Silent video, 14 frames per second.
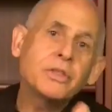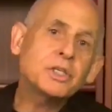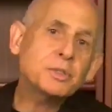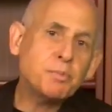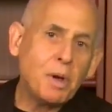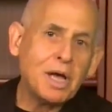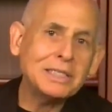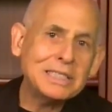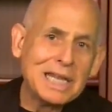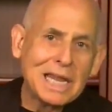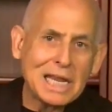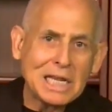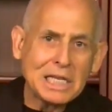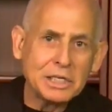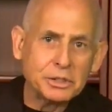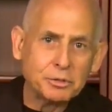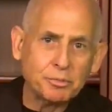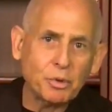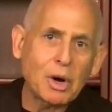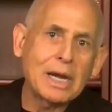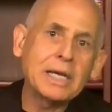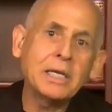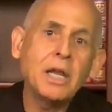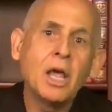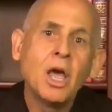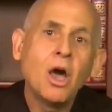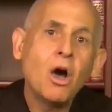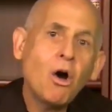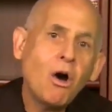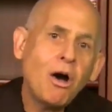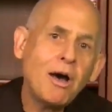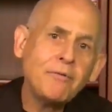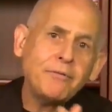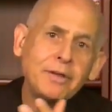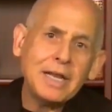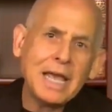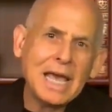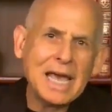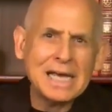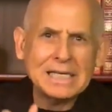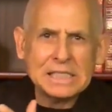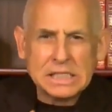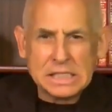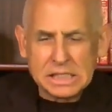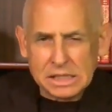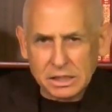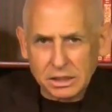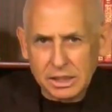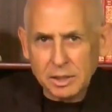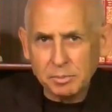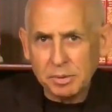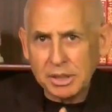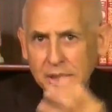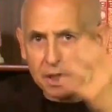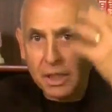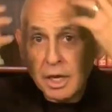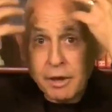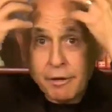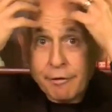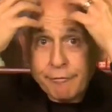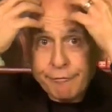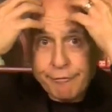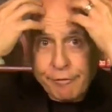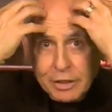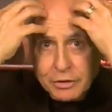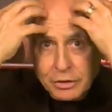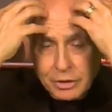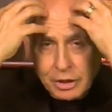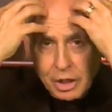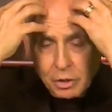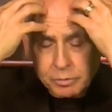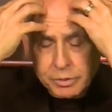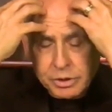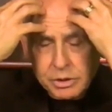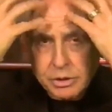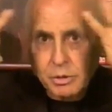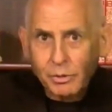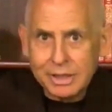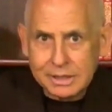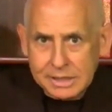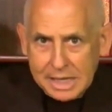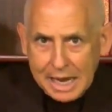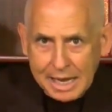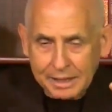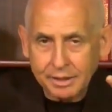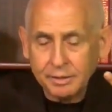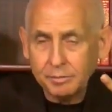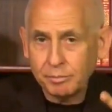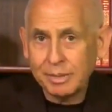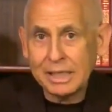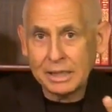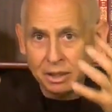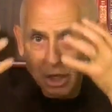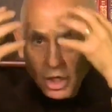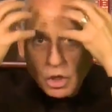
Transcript: The spontaneous brain often has sleepy frontal lobes. So what does that mean?